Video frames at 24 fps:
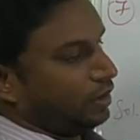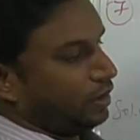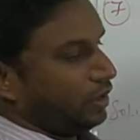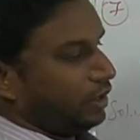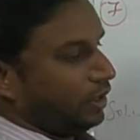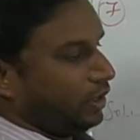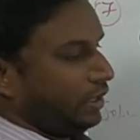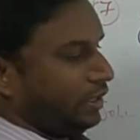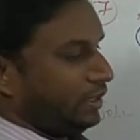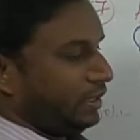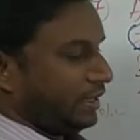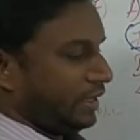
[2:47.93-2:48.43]

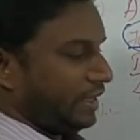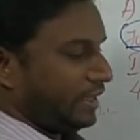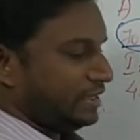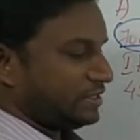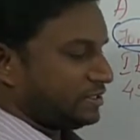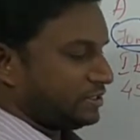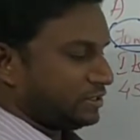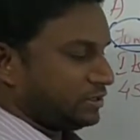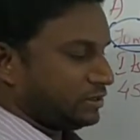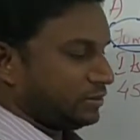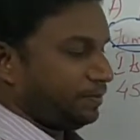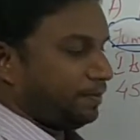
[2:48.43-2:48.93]
It
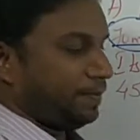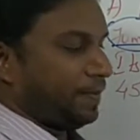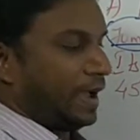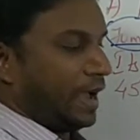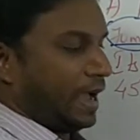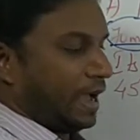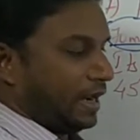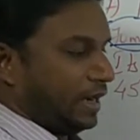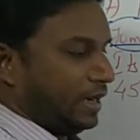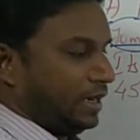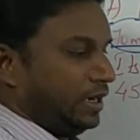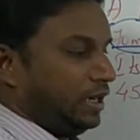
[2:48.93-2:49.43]
is
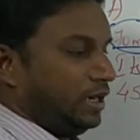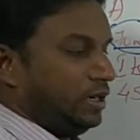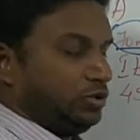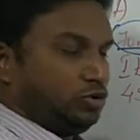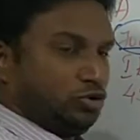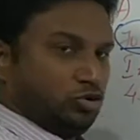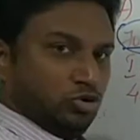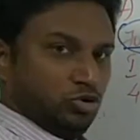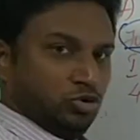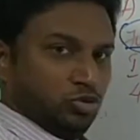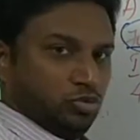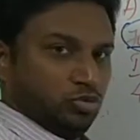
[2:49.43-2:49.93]
parallel
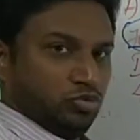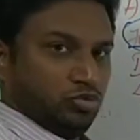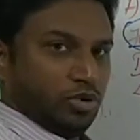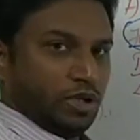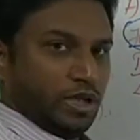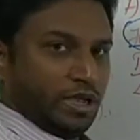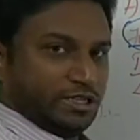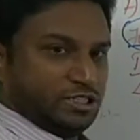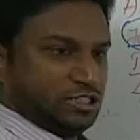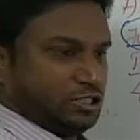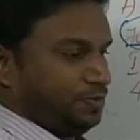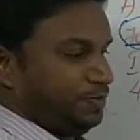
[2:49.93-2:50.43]
to
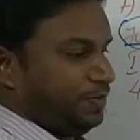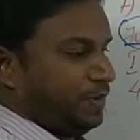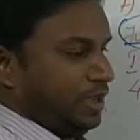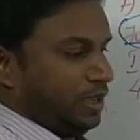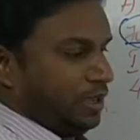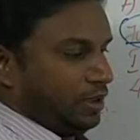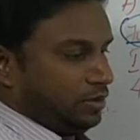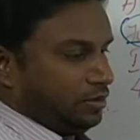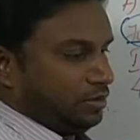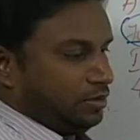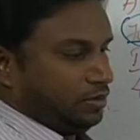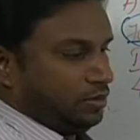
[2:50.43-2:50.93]

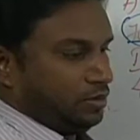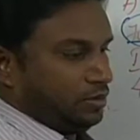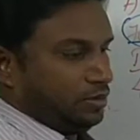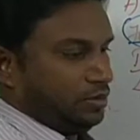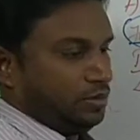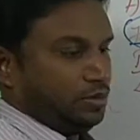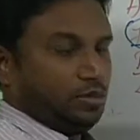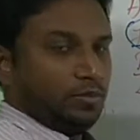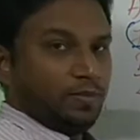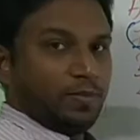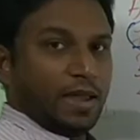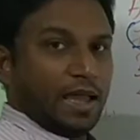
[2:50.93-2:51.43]
HP.
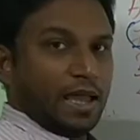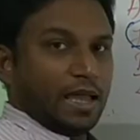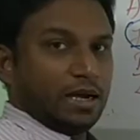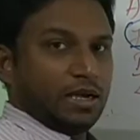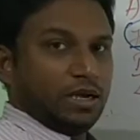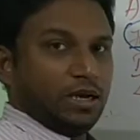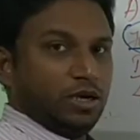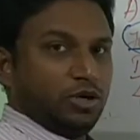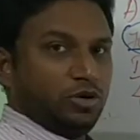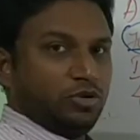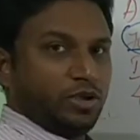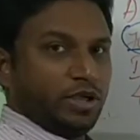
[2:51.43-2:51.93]

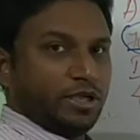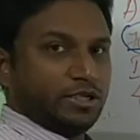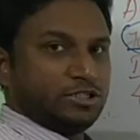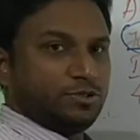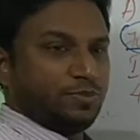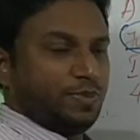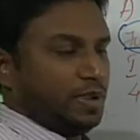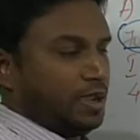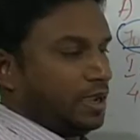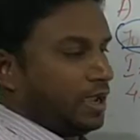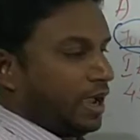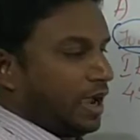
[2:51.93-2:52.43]
Parallel to
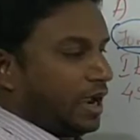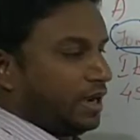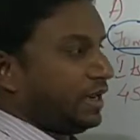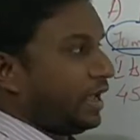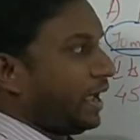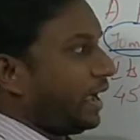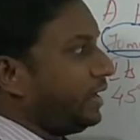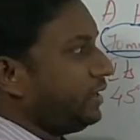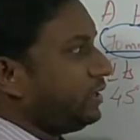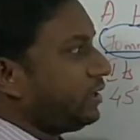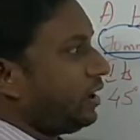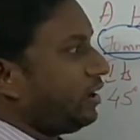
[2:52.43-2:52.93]
HP at a
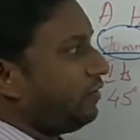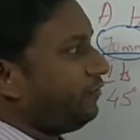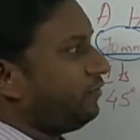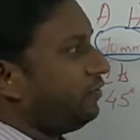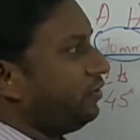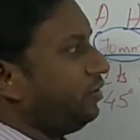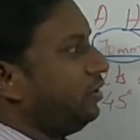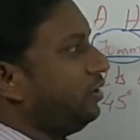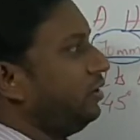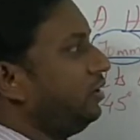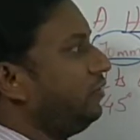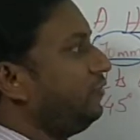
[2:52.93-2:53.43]
height of
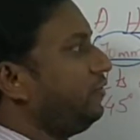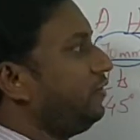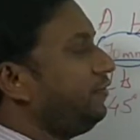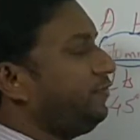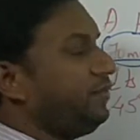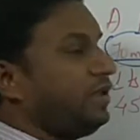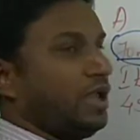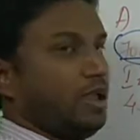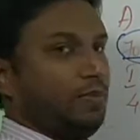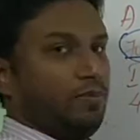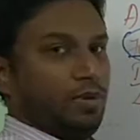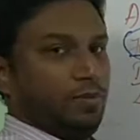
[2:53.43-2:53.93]
50
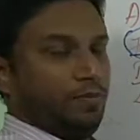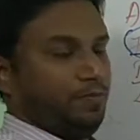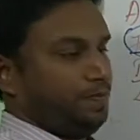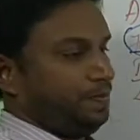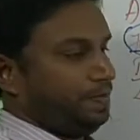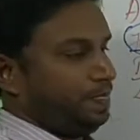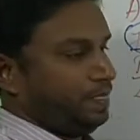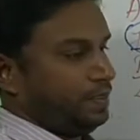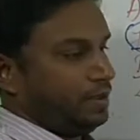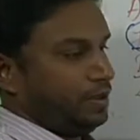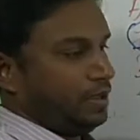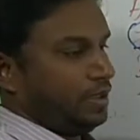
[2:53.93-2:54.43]
mm.
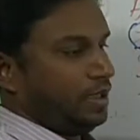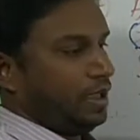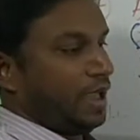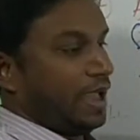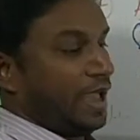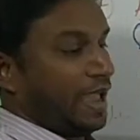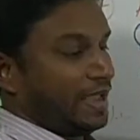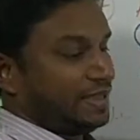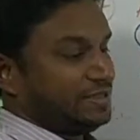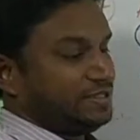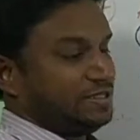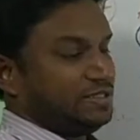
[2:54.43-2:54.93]

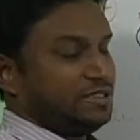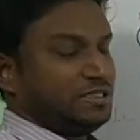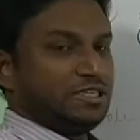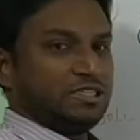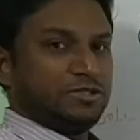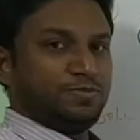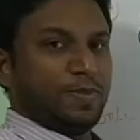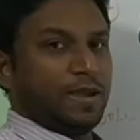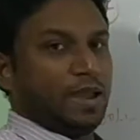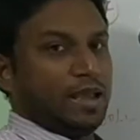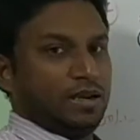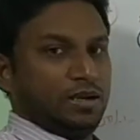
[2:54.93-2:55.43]
Axis is
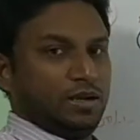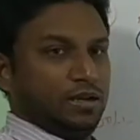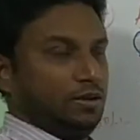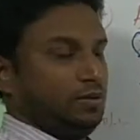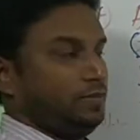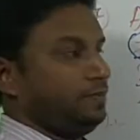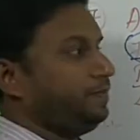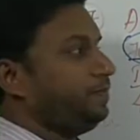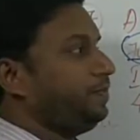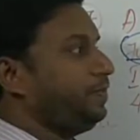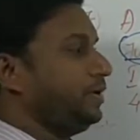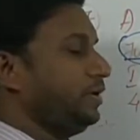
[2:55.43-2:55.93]
parallel.
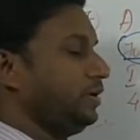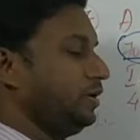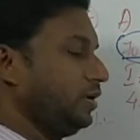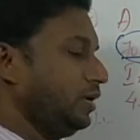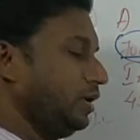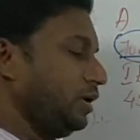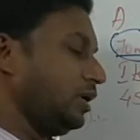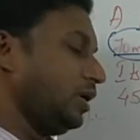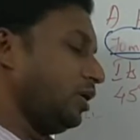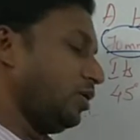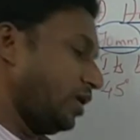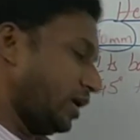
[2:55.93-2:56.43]

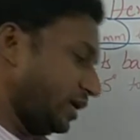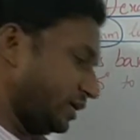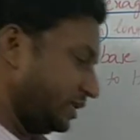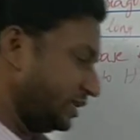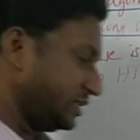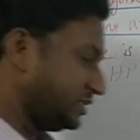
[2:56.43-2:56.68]
Now at the